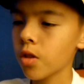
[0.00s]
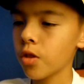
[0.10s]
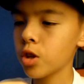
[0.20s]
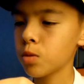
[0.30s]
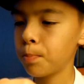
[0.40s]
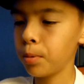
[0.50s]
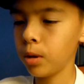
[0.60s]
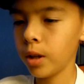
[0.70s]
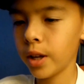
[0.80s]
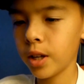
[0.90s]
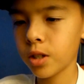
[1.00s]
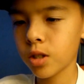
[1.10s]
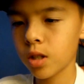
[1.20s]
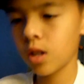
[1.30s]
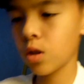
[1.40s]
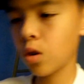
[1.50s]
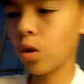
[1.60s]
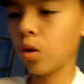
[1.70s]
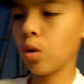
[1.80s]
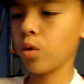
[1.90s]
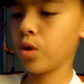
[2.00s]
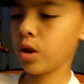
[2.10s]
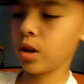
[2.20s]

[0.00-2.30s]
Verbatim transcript: this place, it's called